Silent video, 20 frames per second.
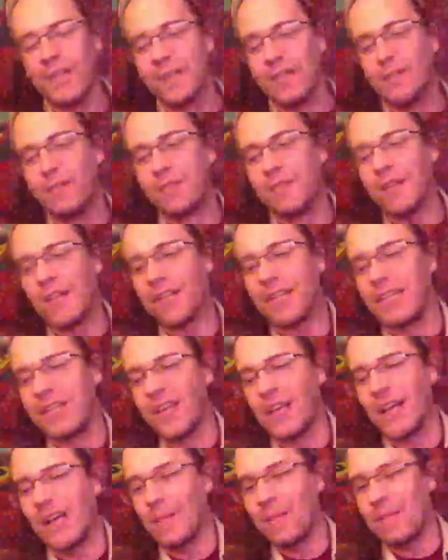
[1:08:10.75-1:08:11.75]
Fuck
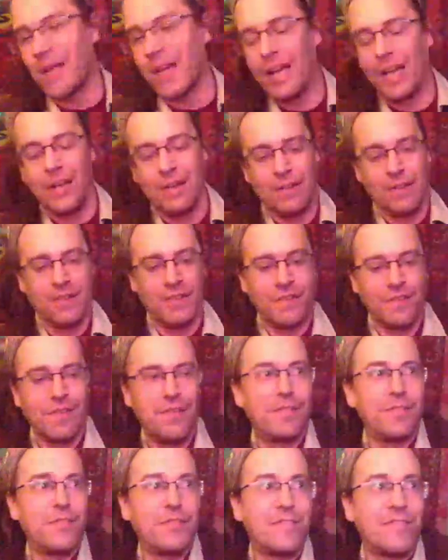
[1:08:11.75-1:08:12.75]
yeah, man.
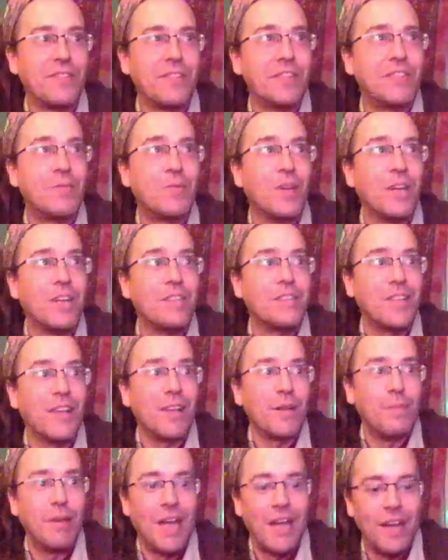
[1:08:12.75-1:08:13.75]
That's what it's all
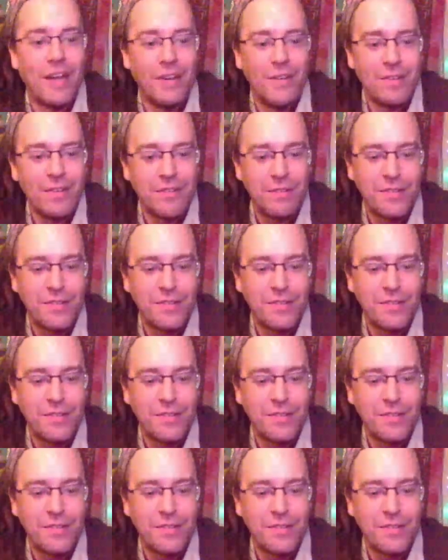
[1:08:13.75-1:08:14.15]
about.